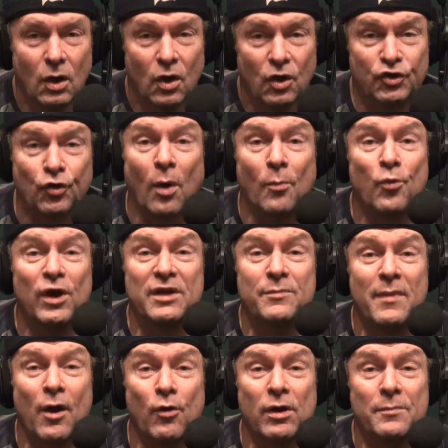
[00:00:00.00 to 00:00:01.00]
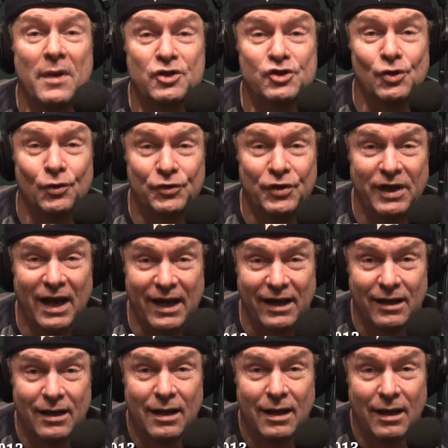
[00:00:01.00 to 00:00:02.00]
So I'm reading Mary Mitchell
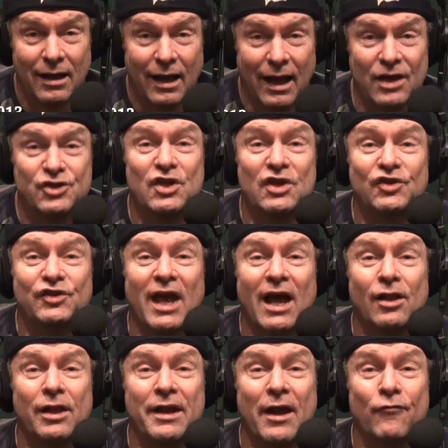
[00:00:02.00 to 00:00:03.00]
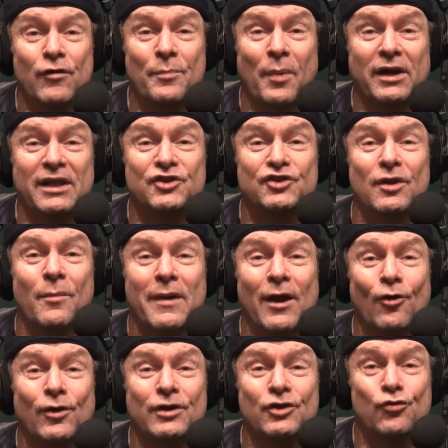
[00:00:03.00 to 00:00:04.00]
today, and she's telling everybody it's an
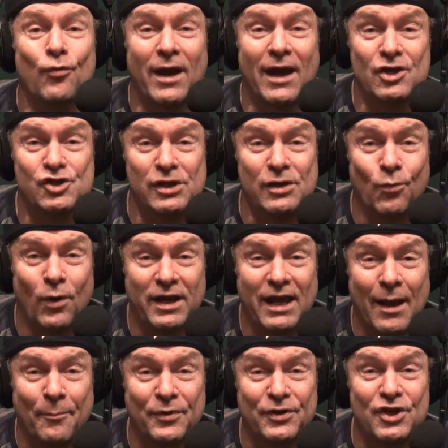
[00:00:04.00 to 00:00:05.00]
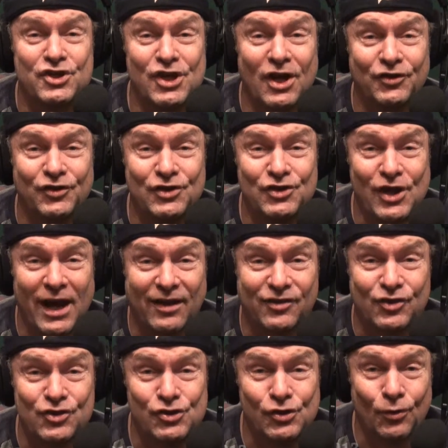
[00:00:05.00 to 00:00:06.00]
American tragedy what happened to Jesse
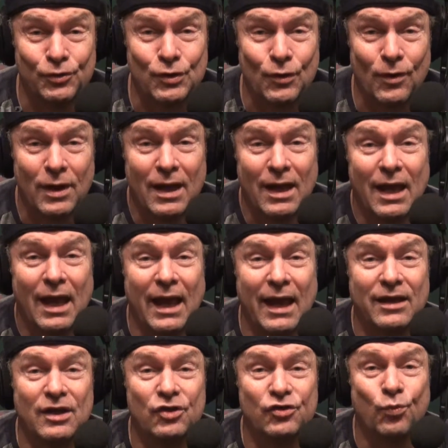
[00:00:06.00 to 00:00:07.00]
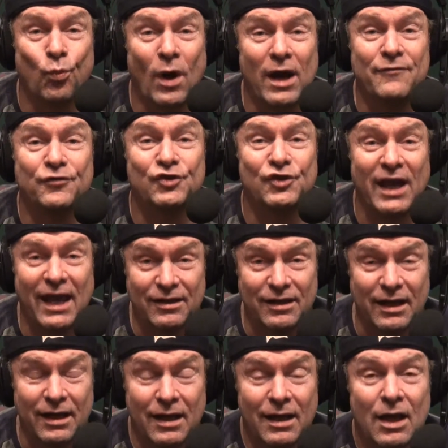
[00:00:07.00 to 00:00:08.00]
Jackson Jr. and his wife,
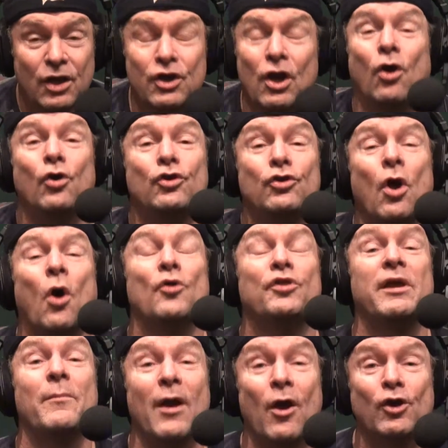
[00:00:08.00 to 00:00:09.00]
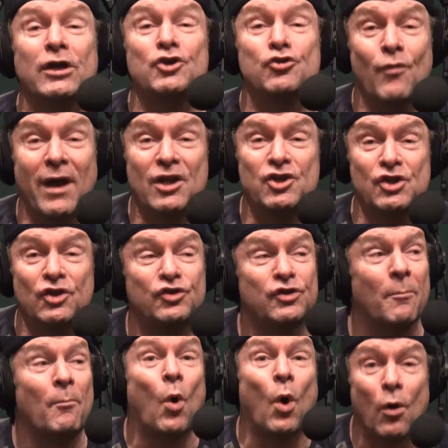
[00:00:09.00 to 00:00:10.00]
Sandy. You know, no, the American tragedy is
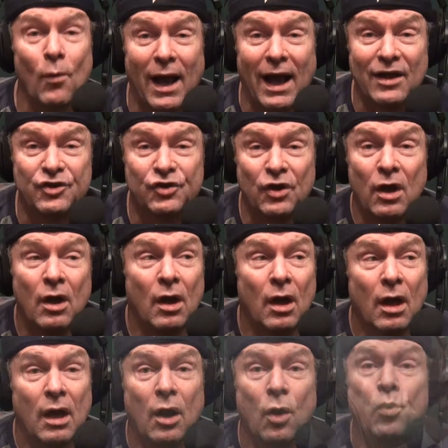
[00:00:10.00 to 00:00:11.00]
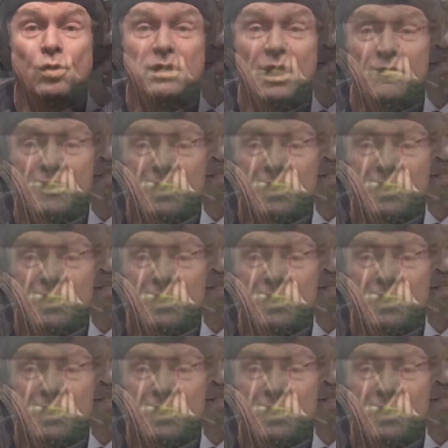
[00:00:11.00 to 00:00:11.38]
the morons who live